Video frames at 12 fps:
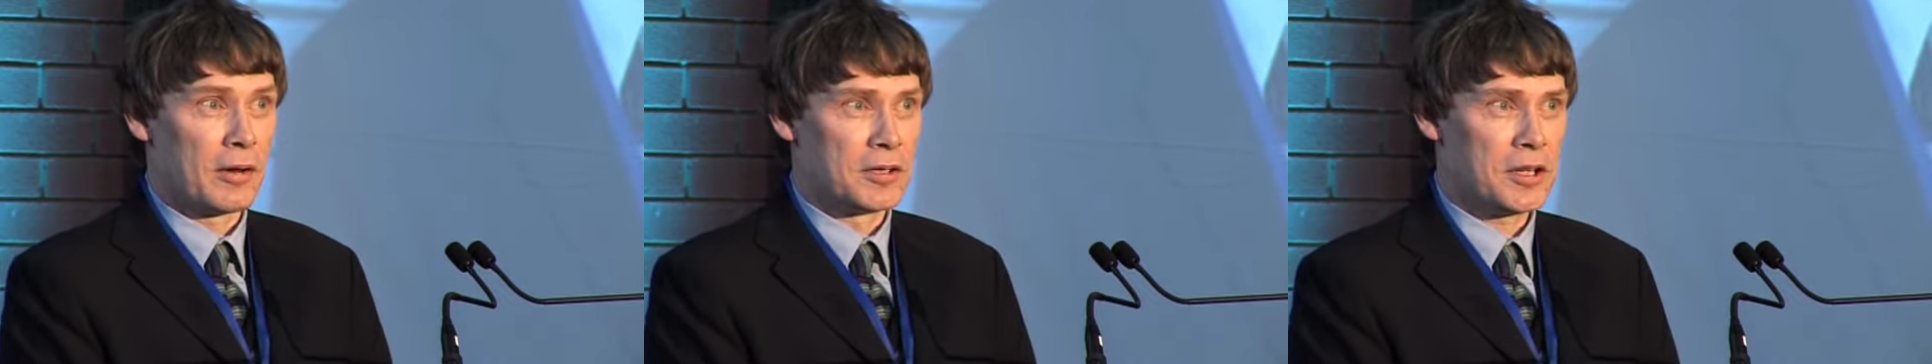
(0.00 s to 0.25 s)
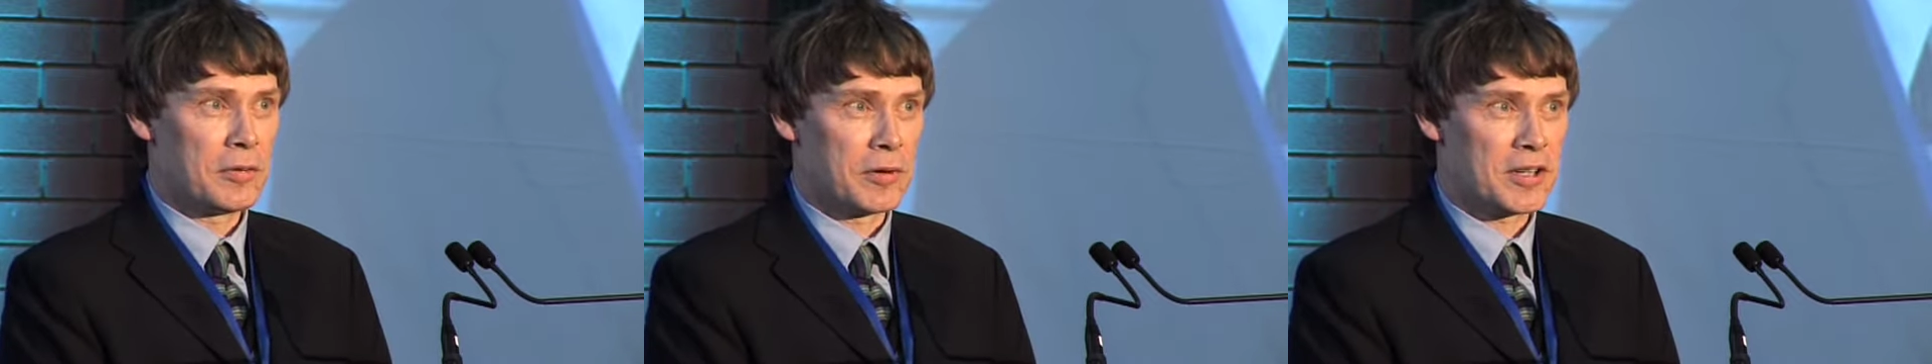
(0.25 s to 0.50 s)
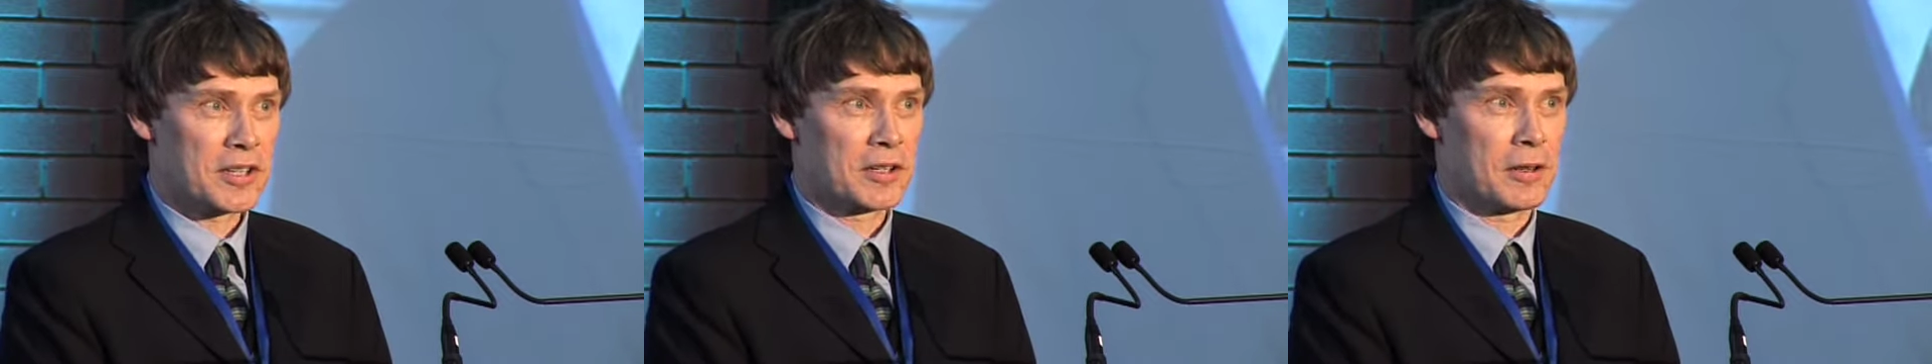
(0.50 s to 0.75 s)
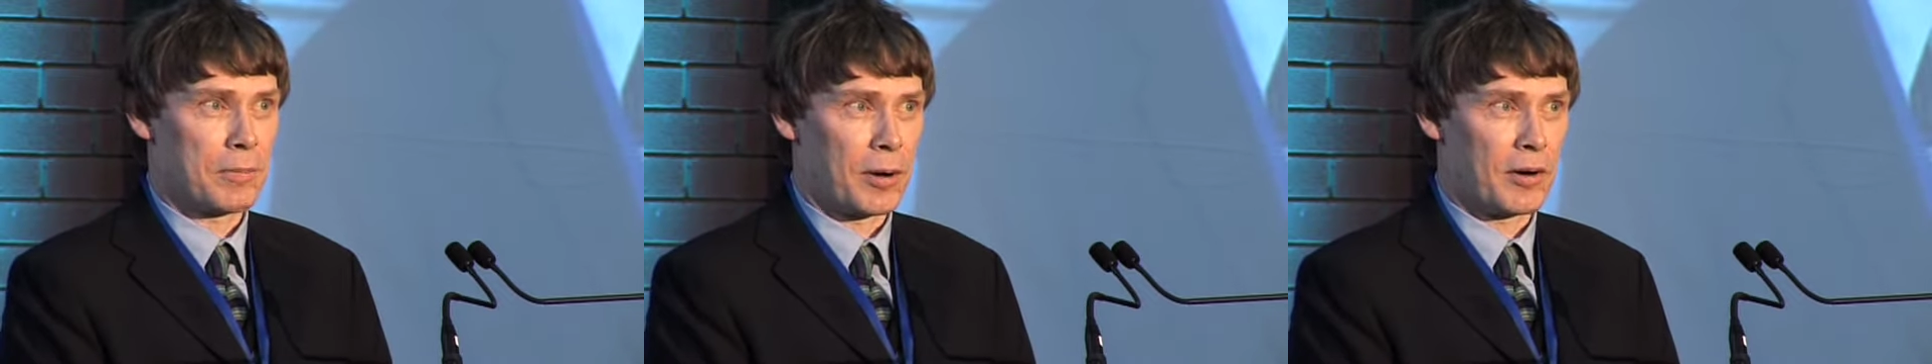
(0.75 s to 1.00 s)
de-risk
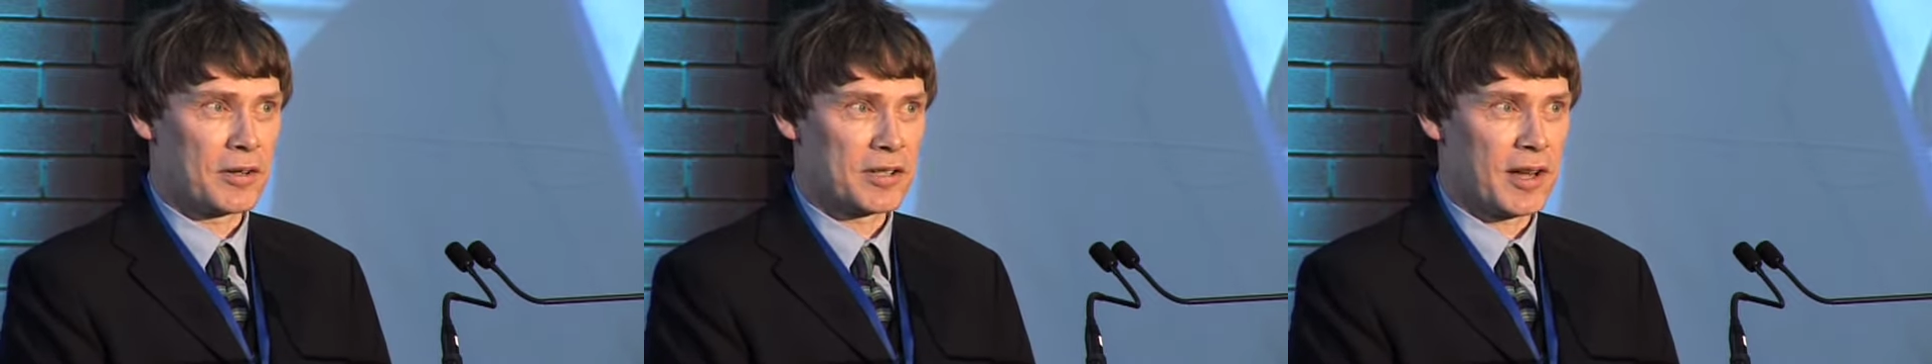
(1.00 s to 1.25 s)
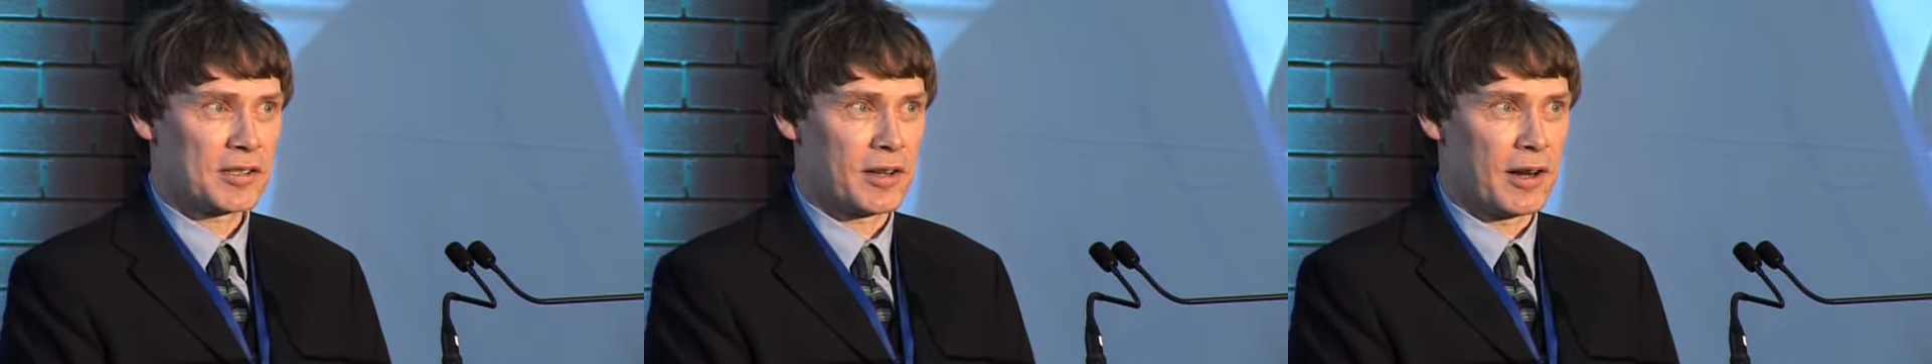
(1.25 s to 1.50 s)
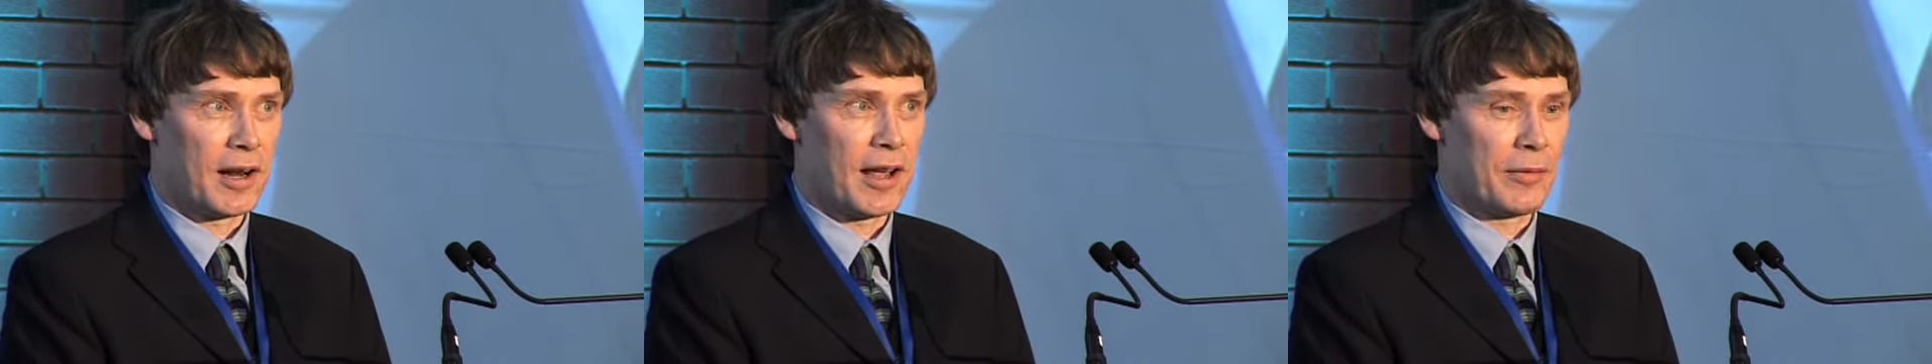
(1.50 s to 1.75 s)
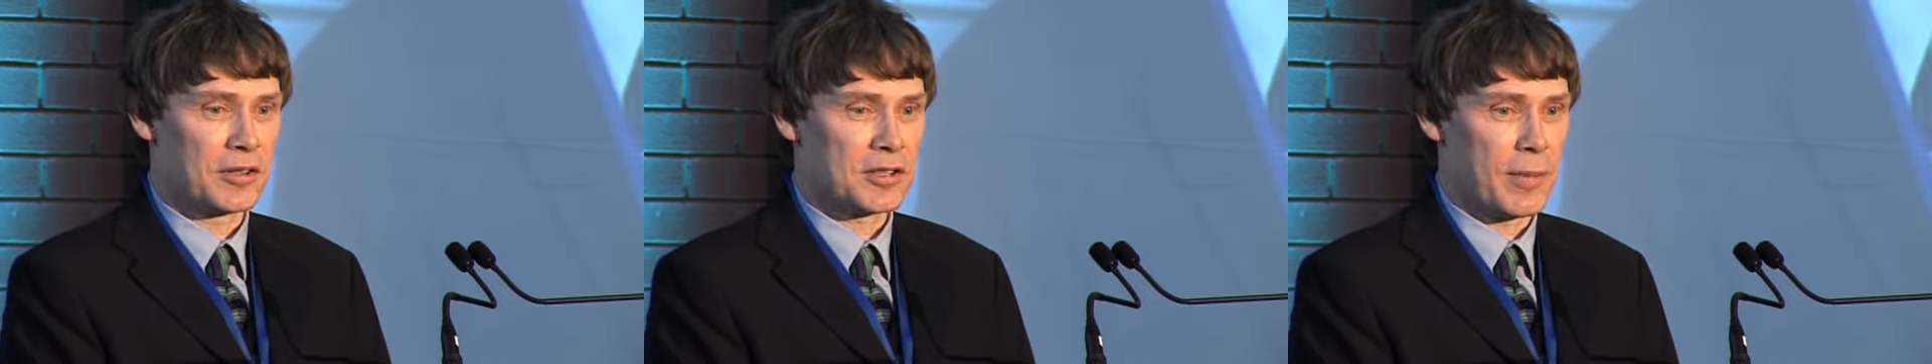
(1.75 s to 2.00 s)
the process and allow us